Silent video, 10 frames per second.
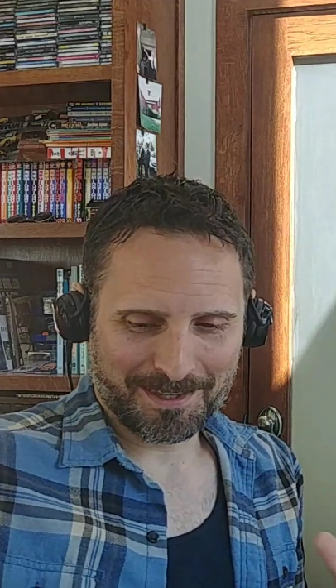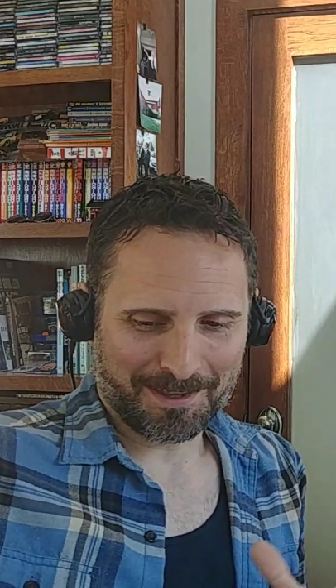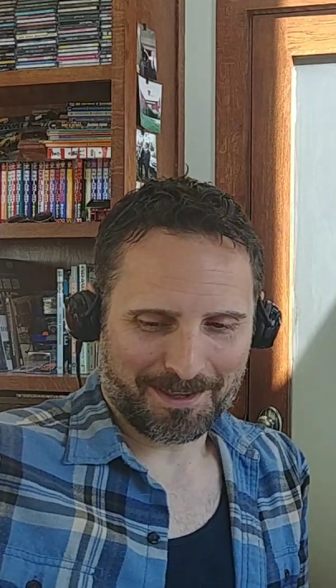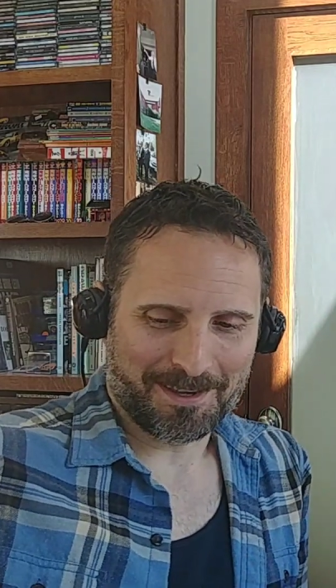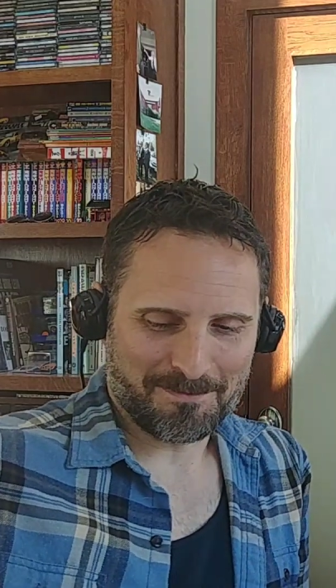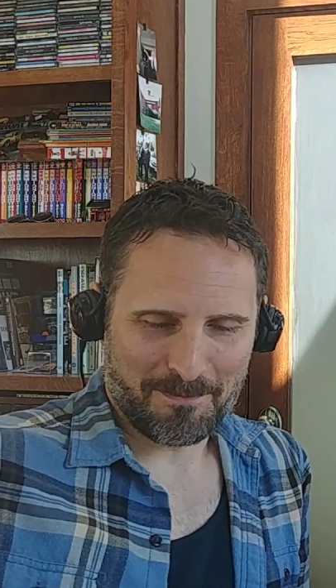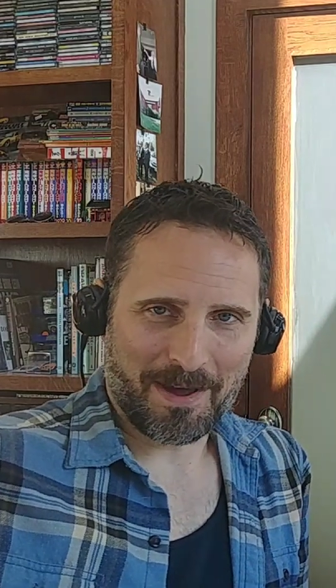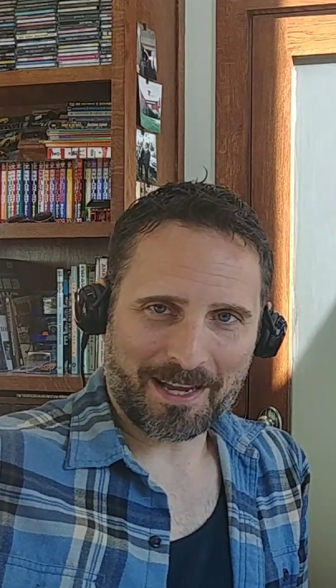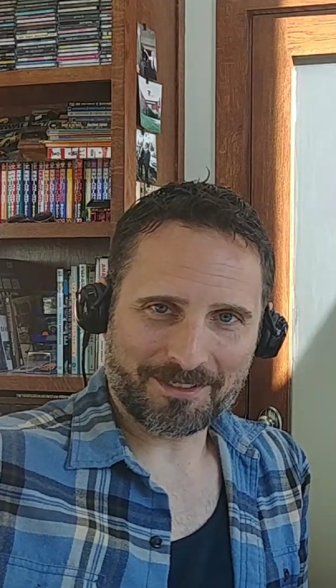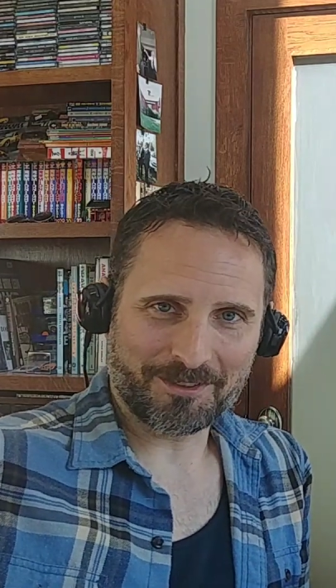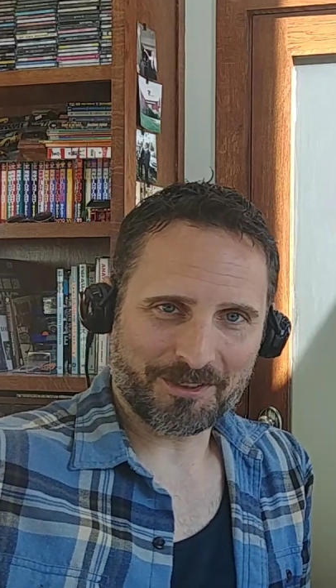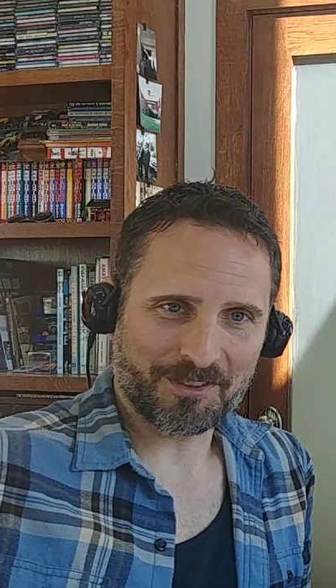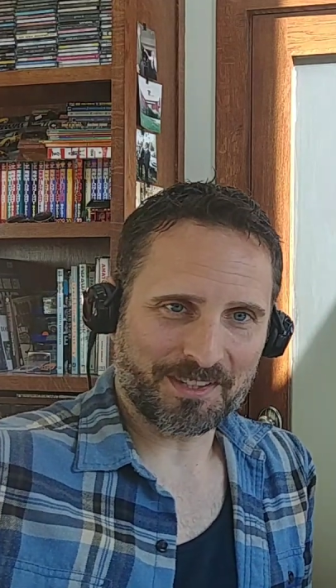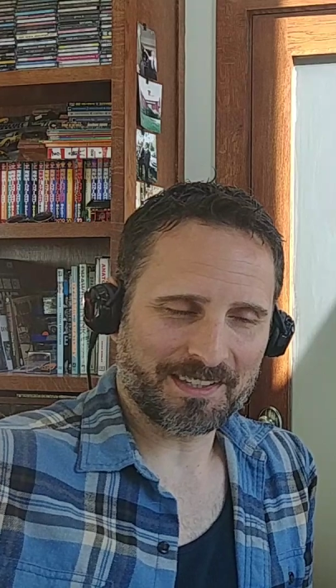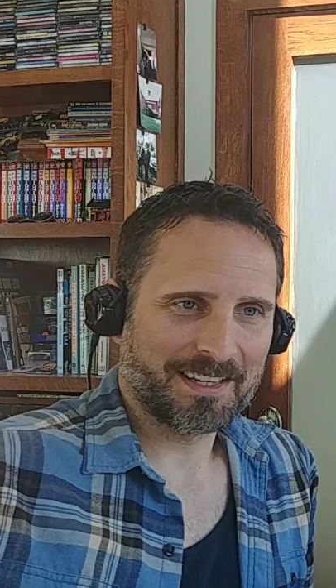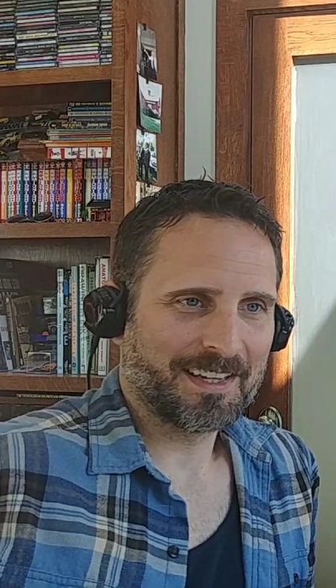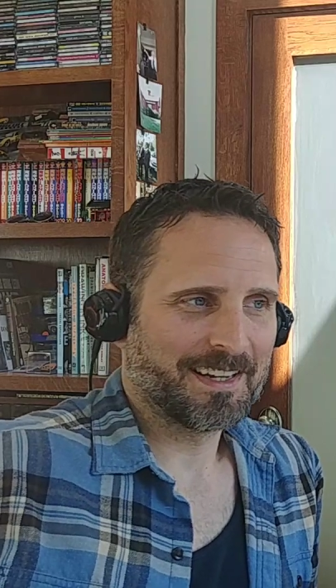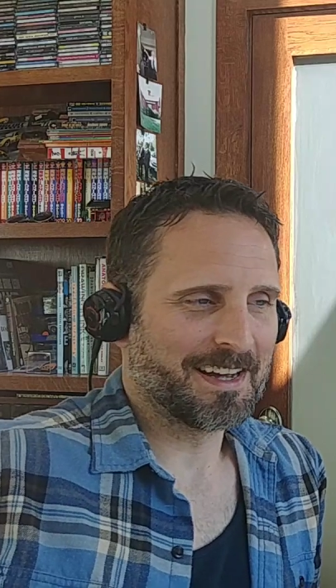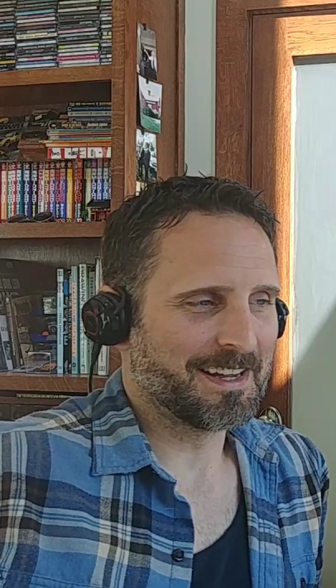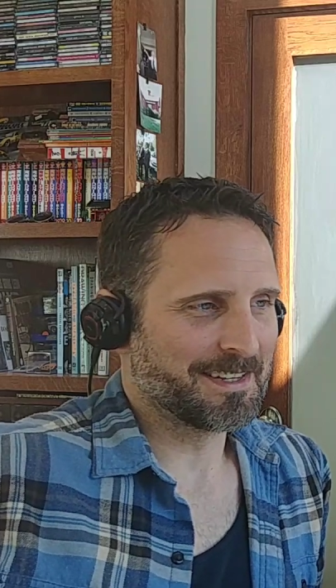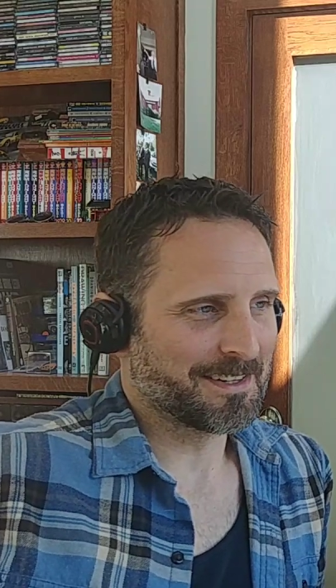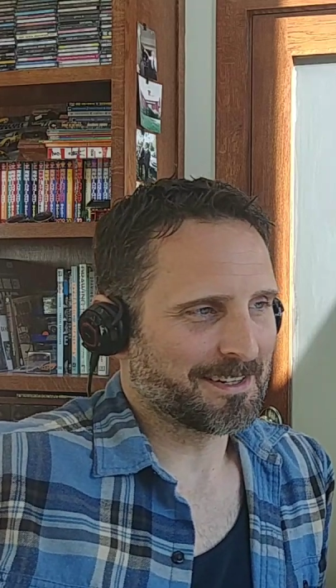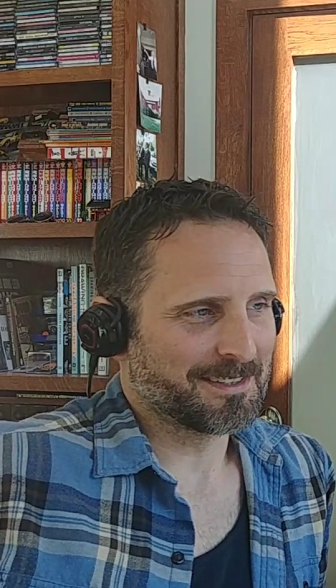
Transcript: in the passenger seat. And